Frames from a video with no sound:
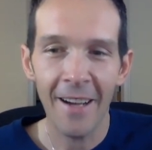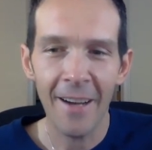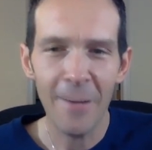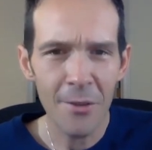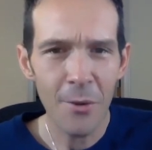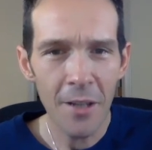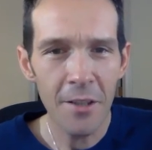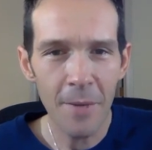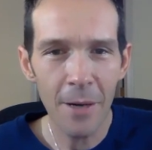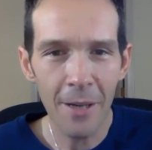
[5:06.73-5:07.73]
I'm just
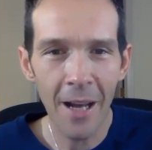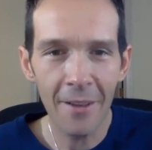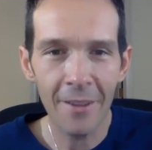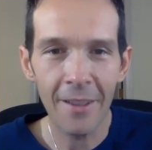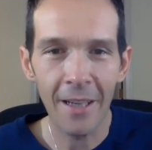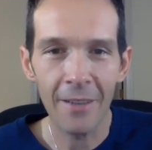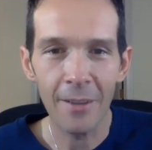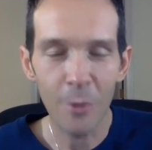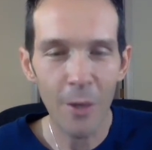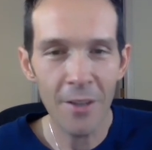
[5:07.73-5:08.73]
questioning my reality now.
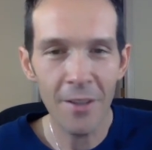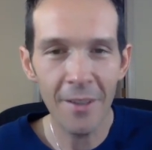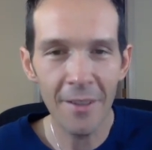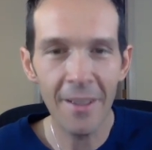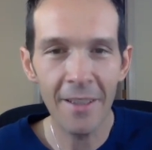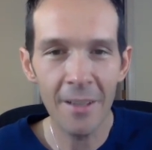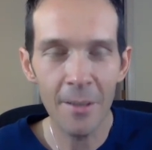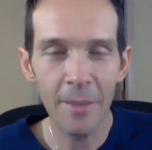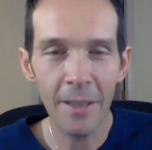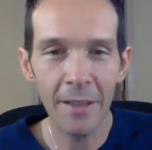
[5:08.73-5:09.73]
I'm questioning the things that are
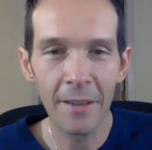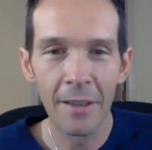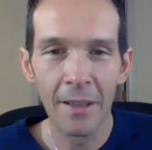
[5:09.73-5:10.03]
being